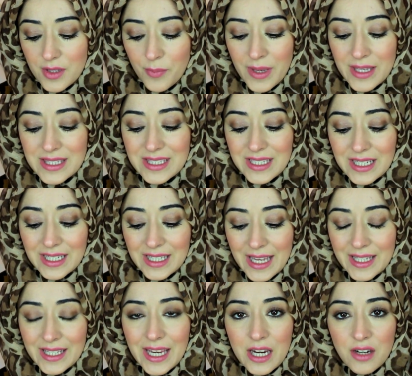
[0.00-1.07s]
Basically
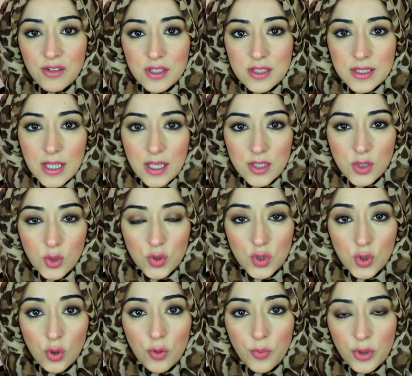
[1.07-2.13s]
any areas that your
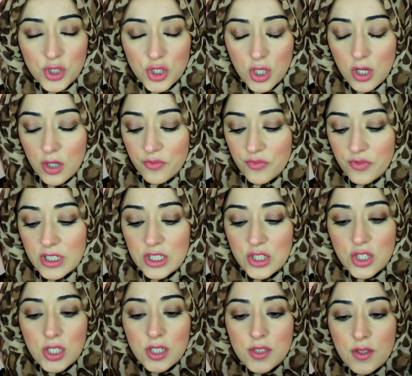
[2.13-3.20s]
toothbrush can't
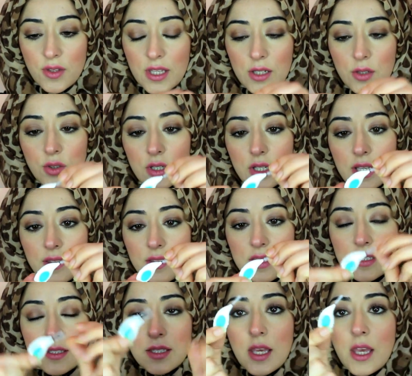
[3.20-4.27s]
reach. So they look like
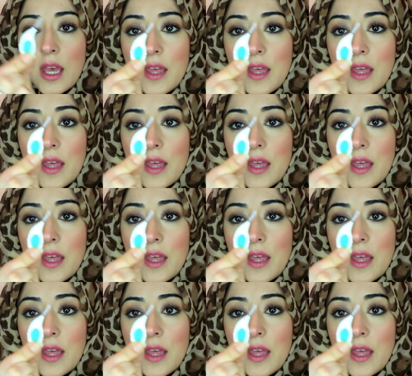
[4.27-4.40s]
these.